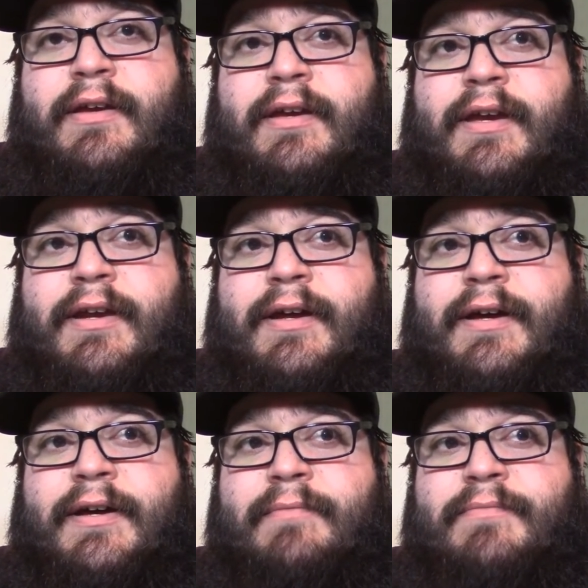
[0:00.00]

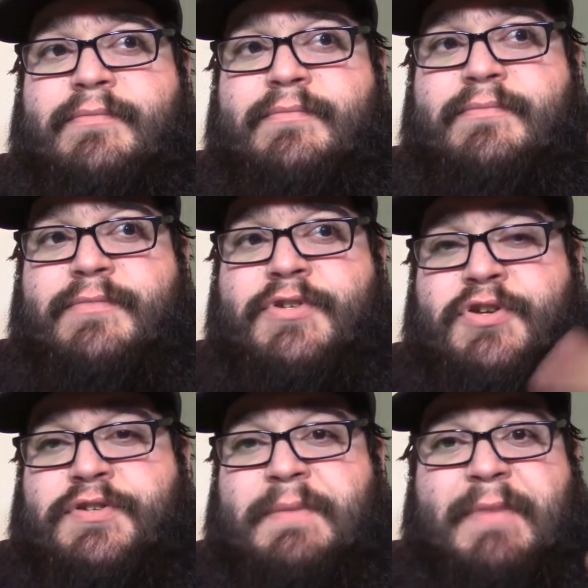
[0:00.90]
And
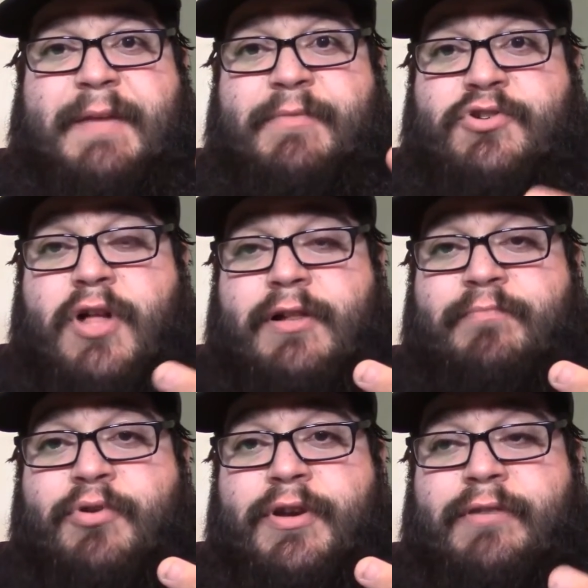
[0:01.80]
she used to make me
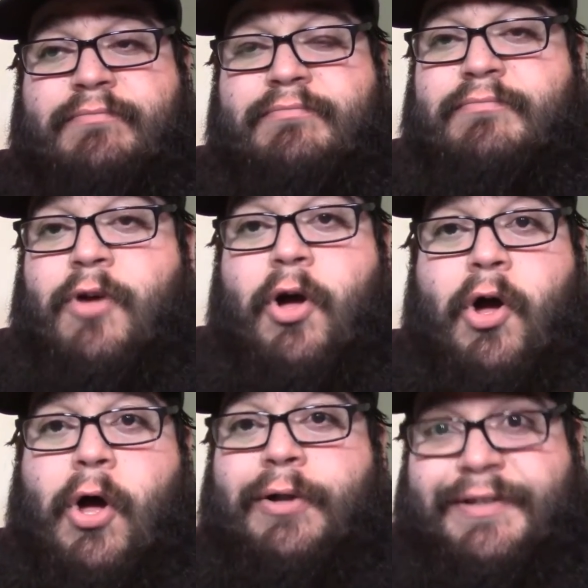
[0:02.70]
chocolate pudding all the